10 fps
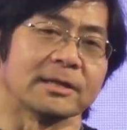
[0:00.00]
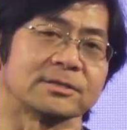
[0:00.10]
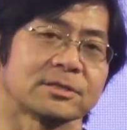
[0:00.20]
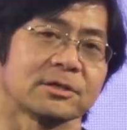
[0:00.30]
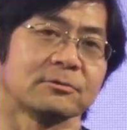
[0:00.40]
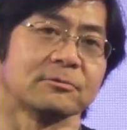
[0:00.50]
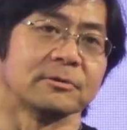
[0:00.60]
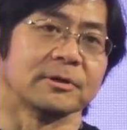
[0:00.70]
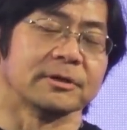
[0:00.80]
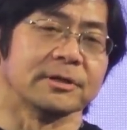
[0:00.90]
so,
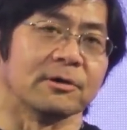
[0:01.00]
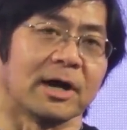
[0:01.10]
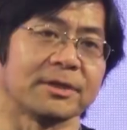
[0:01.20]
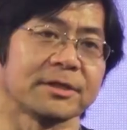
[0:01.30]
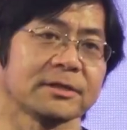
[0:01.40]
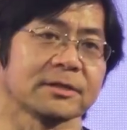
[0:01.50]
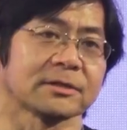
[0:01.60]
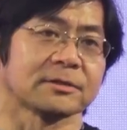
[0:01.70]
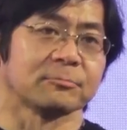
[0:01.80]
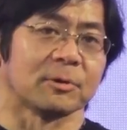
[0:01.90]
I think that
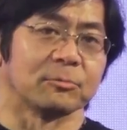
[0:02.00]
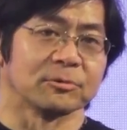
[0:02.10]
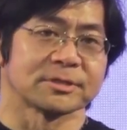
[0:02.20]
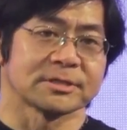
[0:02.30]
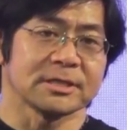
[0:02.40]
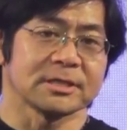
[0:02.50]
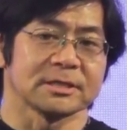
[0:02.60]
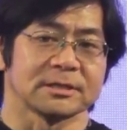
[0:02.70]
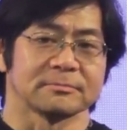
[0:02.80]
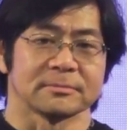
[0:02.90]
what we'll
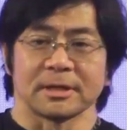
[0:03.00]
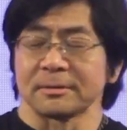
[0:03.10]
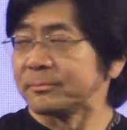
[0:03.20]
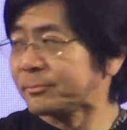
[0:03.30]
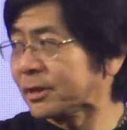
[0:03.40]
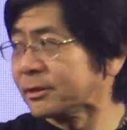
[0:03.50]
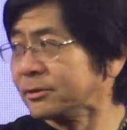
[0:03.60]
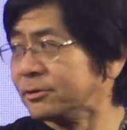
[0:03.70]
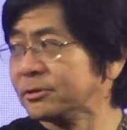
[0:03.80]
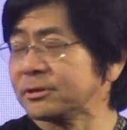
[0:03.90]
see, and Brandon
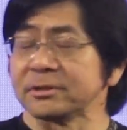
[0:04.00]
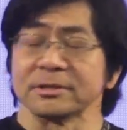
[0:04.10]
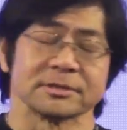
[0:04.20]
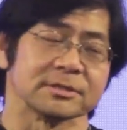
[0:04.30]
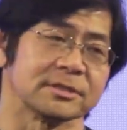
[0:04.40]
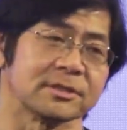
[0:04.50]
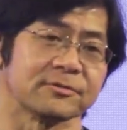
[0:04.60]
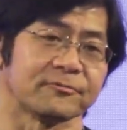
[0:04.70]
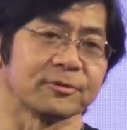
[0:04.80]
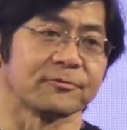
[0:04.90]
alluded to this, is that
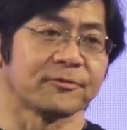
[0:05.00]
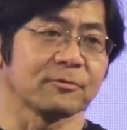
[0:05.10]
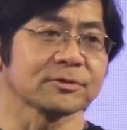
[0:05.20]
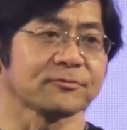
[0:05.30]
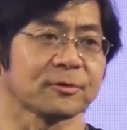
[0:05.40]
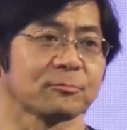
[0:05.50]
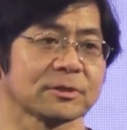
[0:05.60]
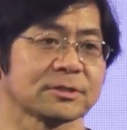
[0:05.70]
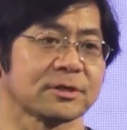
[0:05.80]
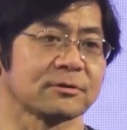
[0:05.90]
for the folks for
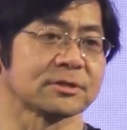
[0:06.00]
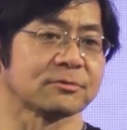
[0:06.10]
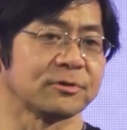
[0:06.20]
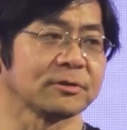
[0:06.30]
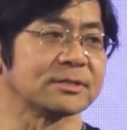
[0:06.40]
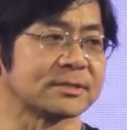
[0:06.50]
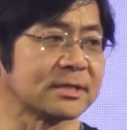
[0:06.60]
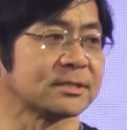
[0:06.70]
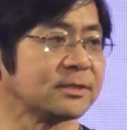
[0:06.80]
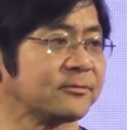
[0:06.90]
which there is a real
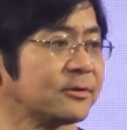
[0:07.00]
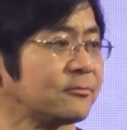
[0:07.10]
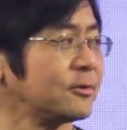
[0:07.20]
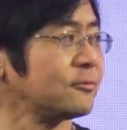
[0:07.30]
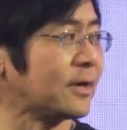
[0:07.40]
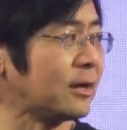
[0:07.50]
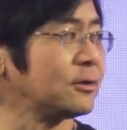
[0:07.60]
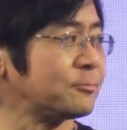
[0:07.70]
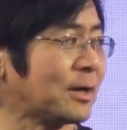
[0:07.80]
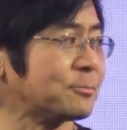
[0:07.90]
incentive and a real
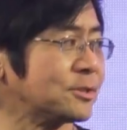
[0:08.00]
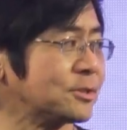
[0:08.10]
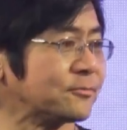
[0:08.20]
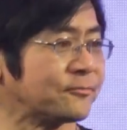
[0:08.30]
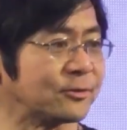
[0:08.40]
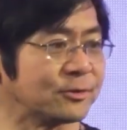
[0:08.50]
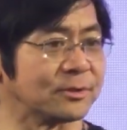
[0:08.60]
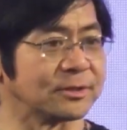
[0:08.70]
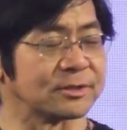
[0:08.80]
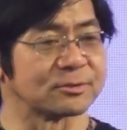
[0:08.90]
value proposition for
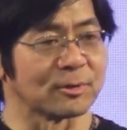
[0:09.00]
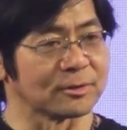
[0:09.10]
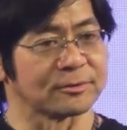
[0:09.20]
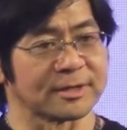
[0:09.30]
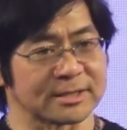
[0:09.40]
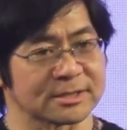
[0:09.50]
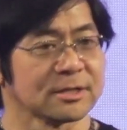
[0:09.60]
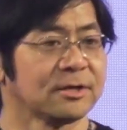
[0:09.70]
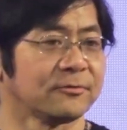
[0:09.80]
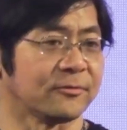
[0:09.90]
doing this, whether that's
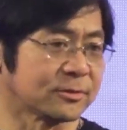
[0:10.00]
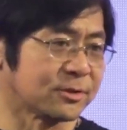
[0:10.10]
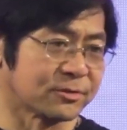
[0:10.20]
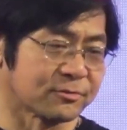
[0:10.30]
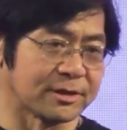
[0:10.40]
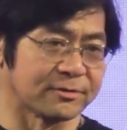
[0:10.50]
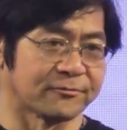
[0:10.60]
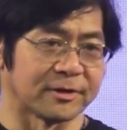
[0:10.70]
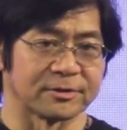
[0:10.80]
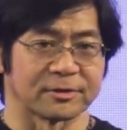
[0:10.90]
folks that are trying to
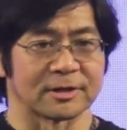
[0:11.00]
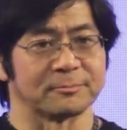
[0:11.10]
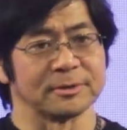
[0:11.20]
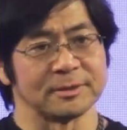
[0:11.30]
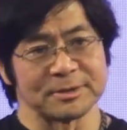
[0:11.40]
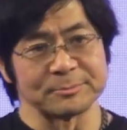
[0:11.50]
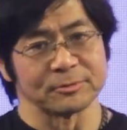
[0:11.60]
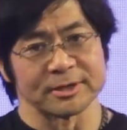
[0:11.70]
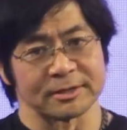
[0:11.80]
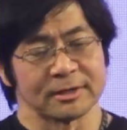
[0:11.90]
fund their company,
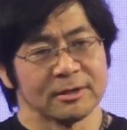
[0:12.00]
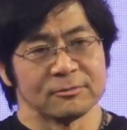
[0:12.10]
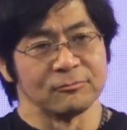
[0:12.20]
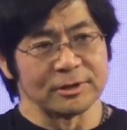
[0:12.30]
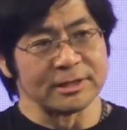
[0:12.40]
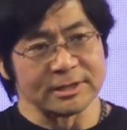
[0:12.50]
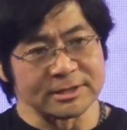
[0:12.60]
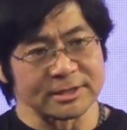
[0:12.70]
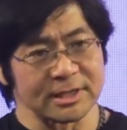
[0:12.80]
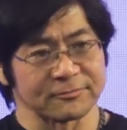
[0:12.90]
people that really
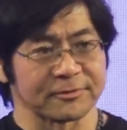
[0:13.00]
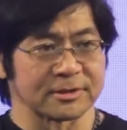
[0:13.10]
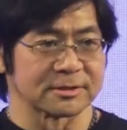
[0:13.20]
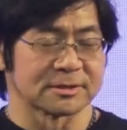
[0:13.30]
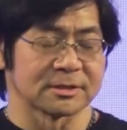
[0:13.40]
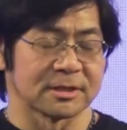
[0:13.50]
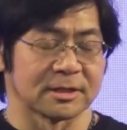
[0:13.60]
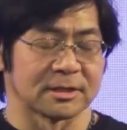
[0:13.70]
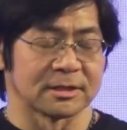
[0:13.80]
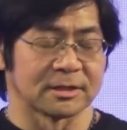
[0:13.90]
need to get funds
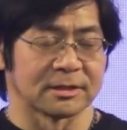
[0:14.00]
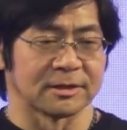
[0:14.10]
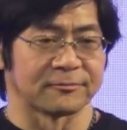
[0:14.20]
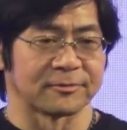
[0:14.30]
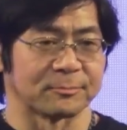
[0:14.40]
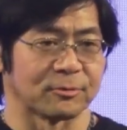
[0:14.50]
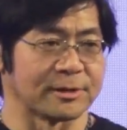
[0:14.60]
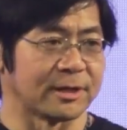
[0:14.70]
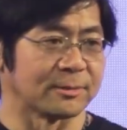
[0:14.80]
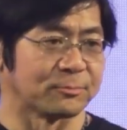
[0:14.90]
from
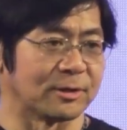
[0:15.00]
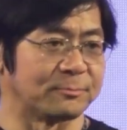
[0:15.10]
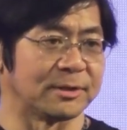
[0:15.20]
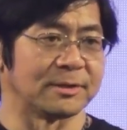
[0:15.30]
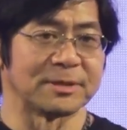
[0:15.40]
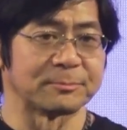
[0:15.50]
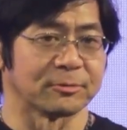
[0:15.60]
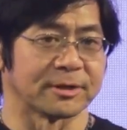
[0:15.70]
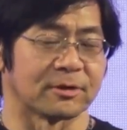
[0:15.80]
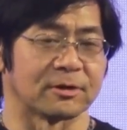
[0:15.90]
point A to point B,
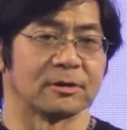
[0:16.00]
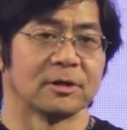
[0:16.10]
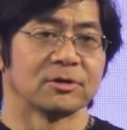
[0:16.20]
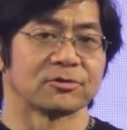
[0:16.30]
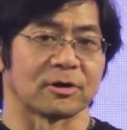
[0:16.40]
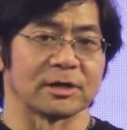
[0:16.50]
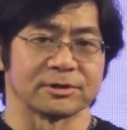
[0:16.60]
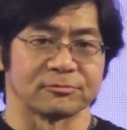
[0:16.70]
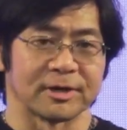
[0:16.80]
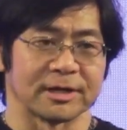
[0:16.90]
people that are trying
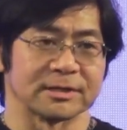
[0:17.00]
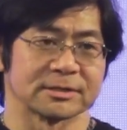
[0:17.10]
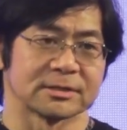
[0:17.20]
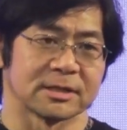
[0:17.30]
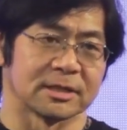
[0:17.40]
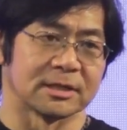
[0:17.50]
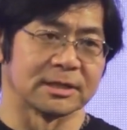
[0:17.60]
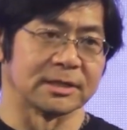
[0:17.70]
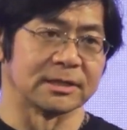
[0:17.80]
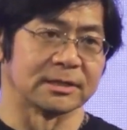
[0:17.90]
to raise
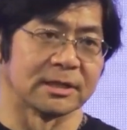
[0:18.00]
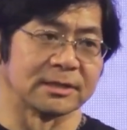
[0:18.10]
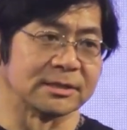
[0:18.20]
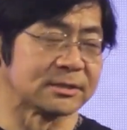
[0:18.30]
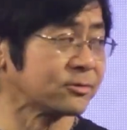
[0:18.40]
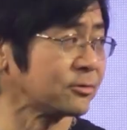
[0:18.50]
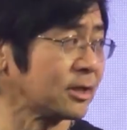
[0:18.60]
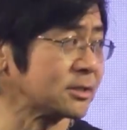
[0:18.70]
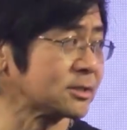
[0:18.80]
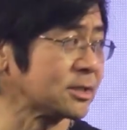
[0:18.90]
in a
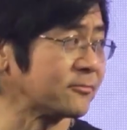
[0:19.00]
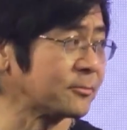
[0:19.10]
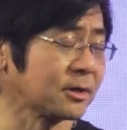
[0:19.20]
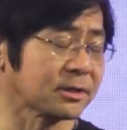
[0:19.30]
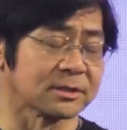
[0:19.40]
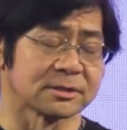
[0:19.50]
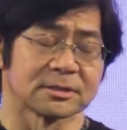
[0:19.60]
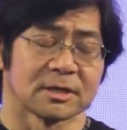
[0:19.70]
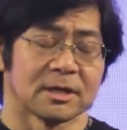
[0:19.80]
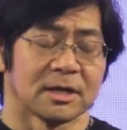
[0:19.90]
decentralized set of
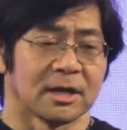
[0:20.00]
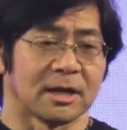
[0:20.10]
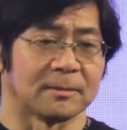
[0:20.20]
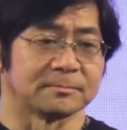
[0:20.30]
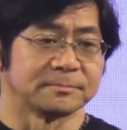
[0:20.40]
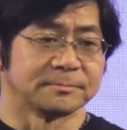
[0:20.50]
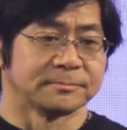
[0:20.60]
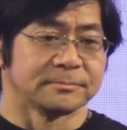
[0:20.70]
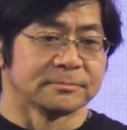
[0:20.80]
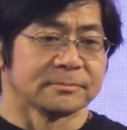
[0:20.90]
markets, a
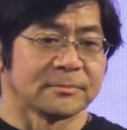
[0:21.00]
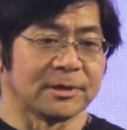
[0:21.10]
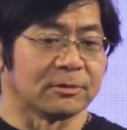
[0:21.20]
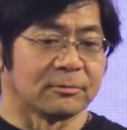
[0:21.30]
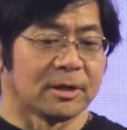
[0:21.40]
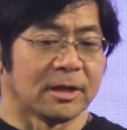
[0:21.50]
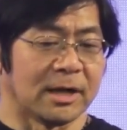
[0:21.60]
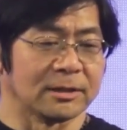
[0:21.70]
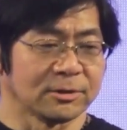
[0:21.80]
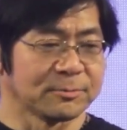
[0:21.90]

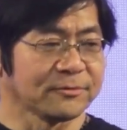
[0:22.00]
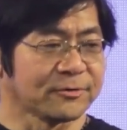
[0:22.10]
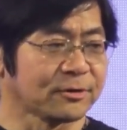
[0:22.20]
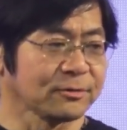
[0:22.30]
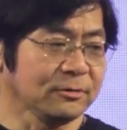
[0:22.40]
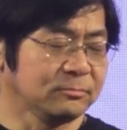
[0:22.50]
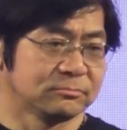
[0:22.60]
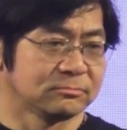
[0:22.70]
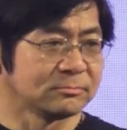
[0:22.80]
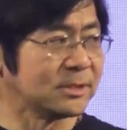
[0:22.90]
little bit of hurdle
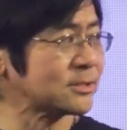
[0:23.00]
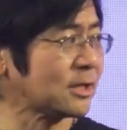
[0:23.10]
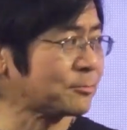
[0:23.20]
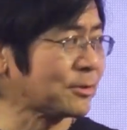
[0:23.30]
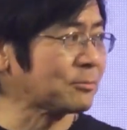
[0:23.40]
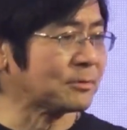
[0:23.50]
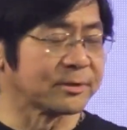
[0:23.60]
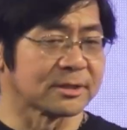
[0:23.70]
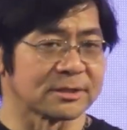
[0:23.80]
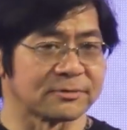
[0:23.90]
is not a problem
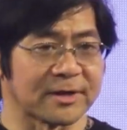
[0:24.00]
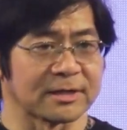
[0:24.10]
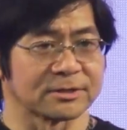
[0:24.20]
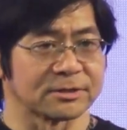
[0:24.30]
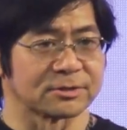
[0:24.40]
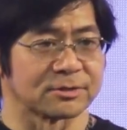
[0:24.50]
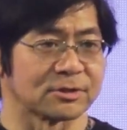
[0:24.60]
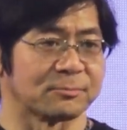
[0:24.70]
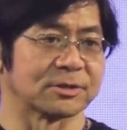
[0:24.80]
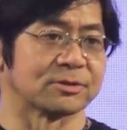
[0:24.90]
because the advantages are
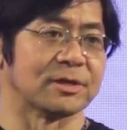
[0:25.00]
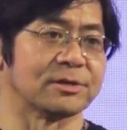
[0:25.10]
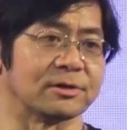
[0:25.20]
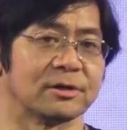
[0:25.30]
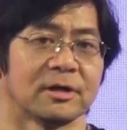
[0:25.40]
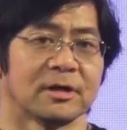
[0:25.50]
so much greater.